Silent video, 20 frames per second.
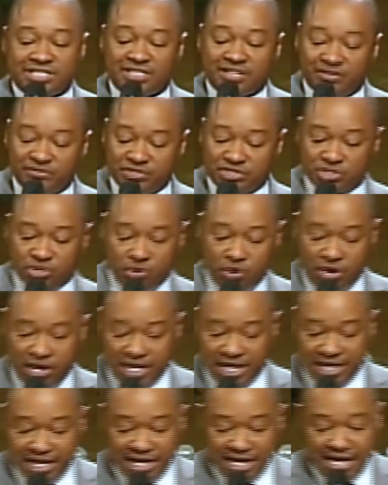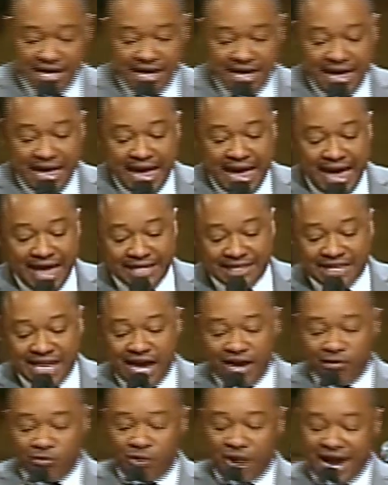of joy. At
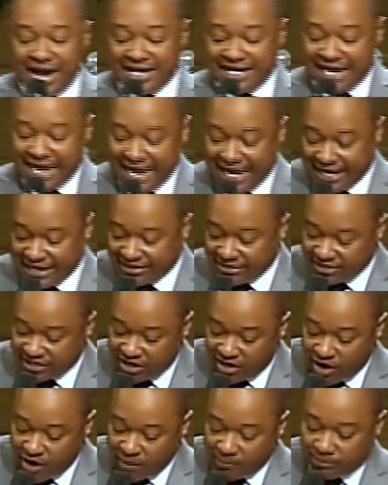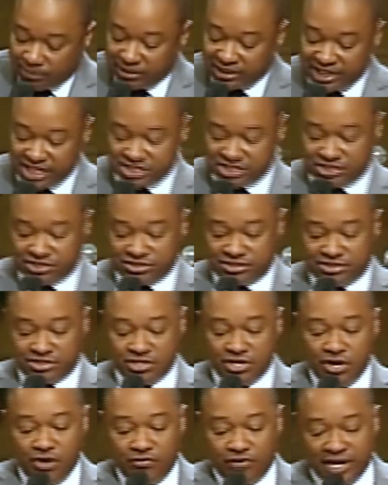thy right hand there are pleasures
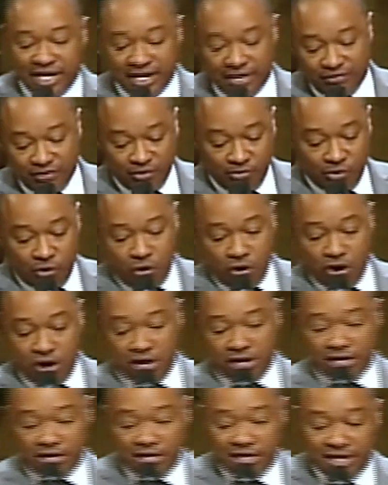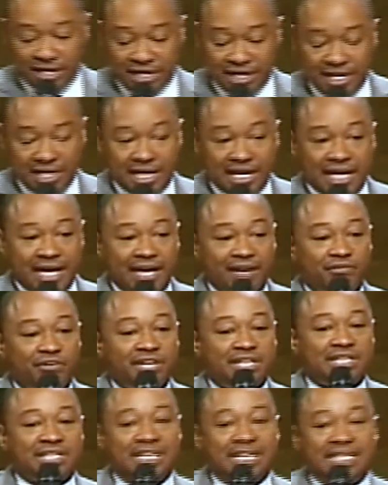forevermore.
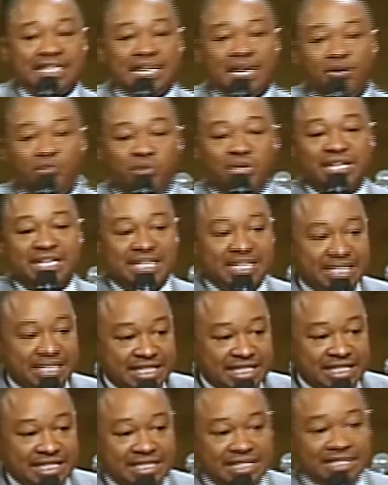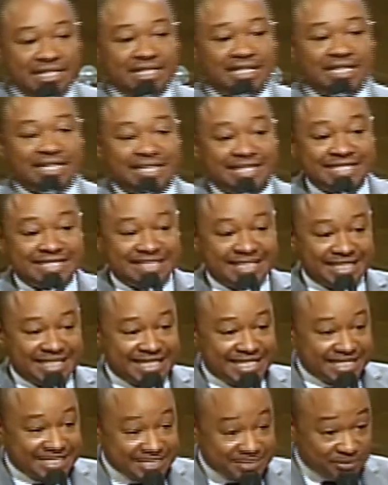Everything that we need is in
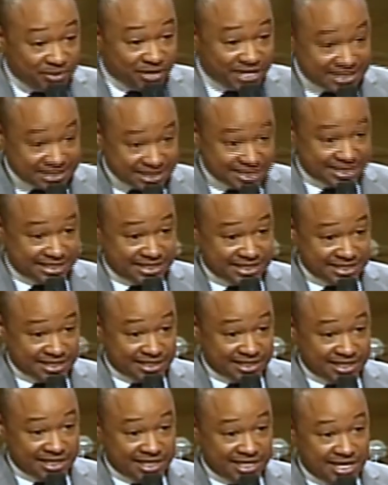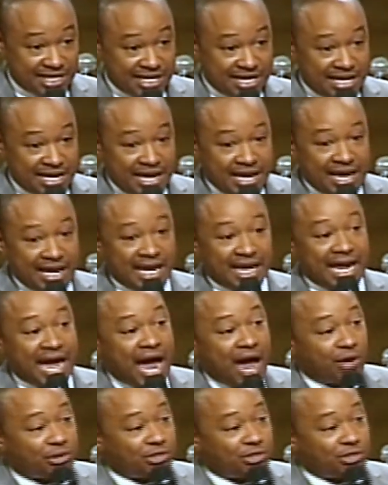his presence. And how